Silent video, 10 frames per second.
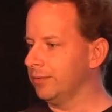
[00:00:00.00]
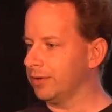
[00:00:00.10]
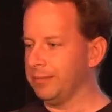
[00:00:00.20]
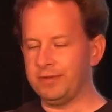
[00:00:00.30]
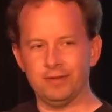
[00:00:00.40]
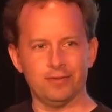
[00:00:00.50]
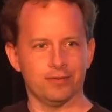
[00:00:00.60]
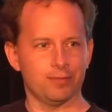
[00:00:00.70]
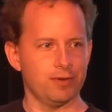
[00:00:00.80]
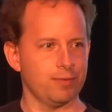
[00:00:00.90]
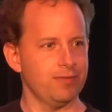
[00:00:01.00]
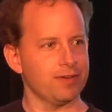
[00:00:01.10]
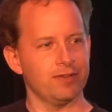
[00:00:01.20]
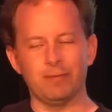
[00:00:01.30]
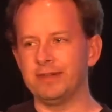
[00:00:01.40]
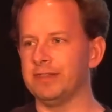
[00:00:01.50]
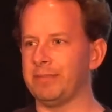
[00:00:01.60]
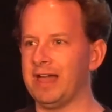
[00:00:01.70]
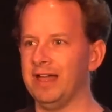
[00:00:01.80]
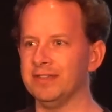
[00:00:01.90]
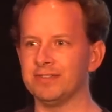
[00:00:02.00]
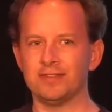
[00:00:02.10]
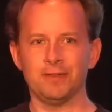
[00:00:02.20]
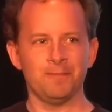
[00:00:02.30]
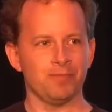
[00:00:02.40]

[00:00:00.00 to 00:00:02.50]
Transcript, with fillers: competitions which we've actually run in the past,